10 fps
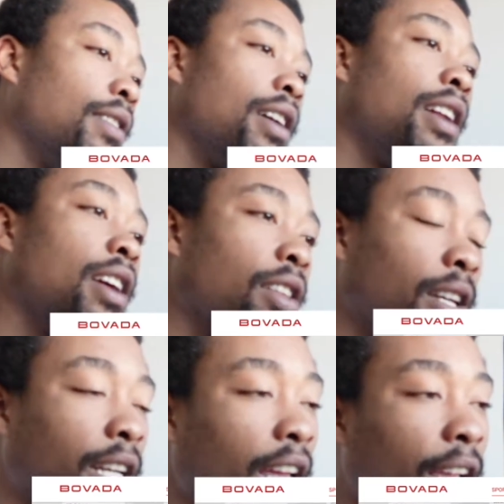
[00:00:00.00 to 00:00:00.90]

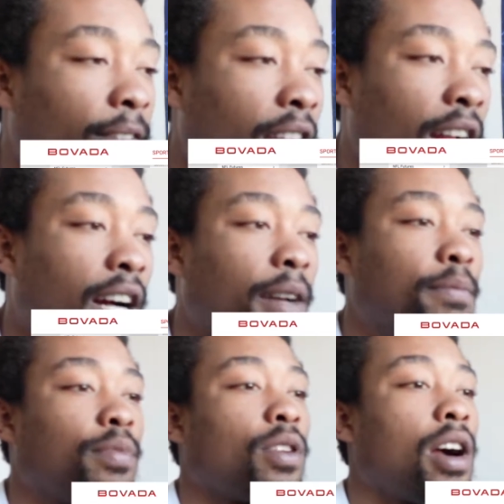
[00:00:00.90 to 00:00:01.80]
Another game that I
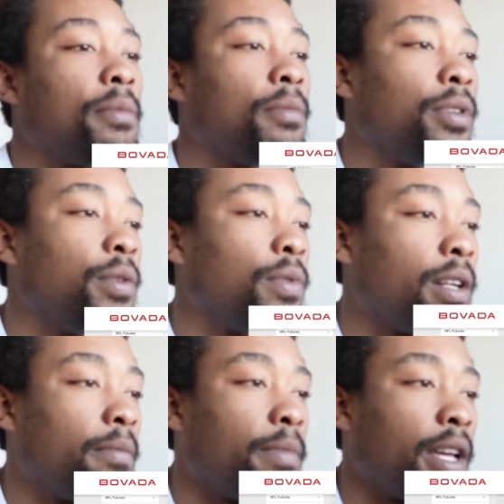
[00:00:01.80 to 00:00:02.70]
probably
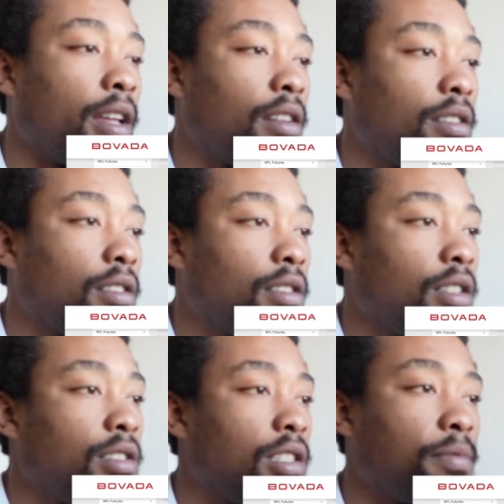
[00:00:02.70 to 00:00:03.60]
wouldn't bet
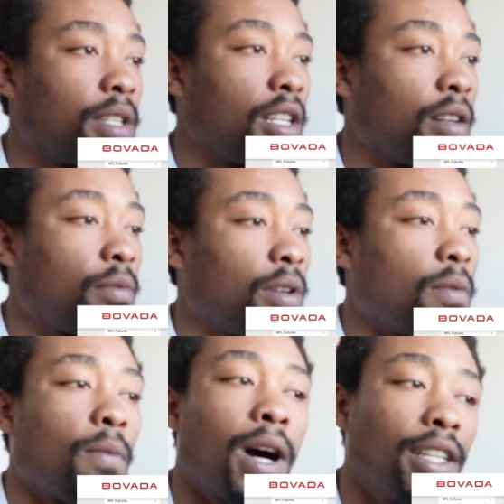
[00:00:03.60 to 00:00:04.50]
just because I
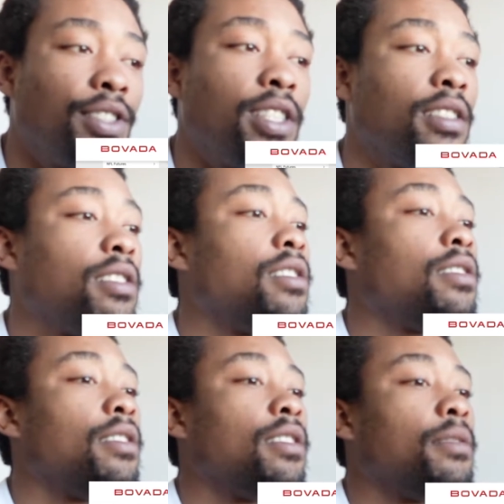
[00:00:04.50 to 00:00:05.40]
wouldn't watch it.
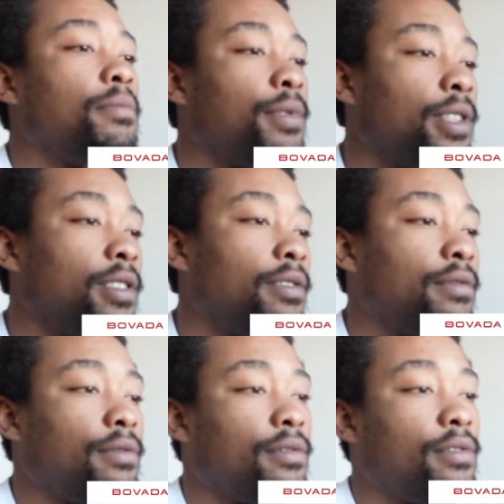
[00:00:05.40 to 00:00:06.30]
But
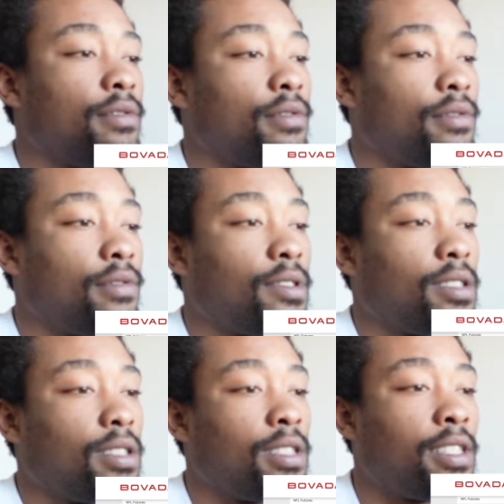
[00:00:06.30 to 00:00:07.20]

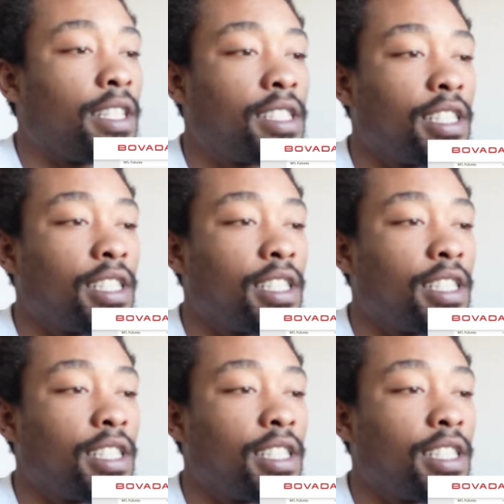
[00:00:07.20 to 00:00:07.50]
this